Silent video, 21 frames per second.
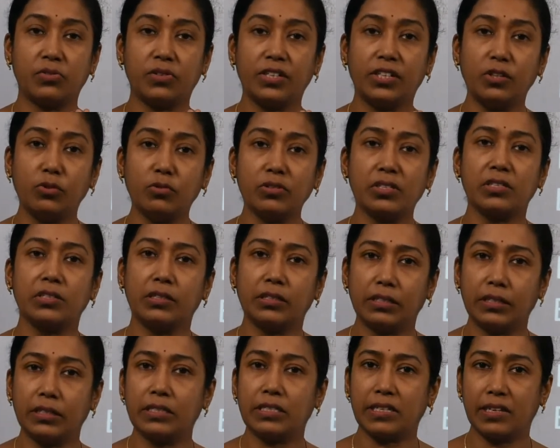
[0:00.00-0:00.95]
reduced
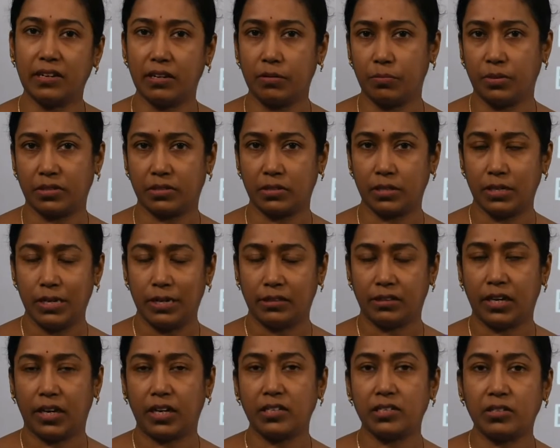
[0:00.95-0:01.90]
certain syllabus,
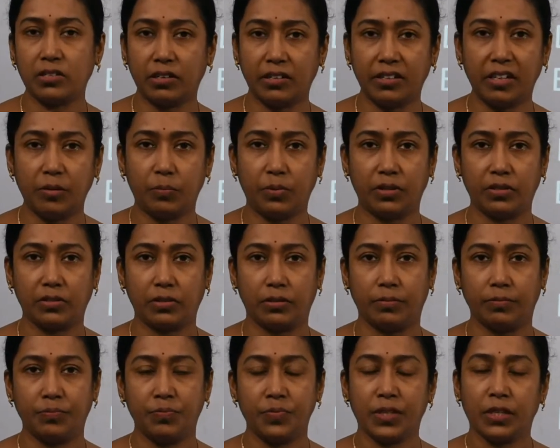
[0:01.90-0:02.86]
that is
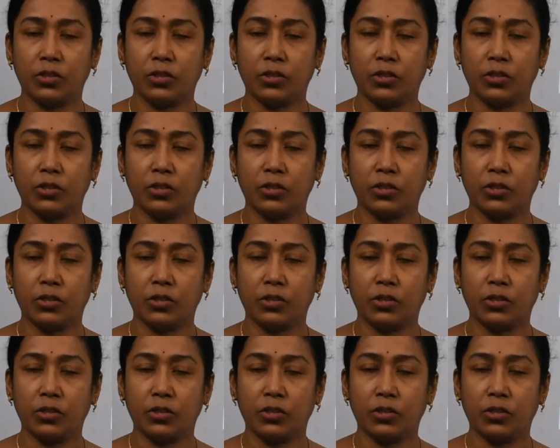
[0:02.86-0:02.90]
30%.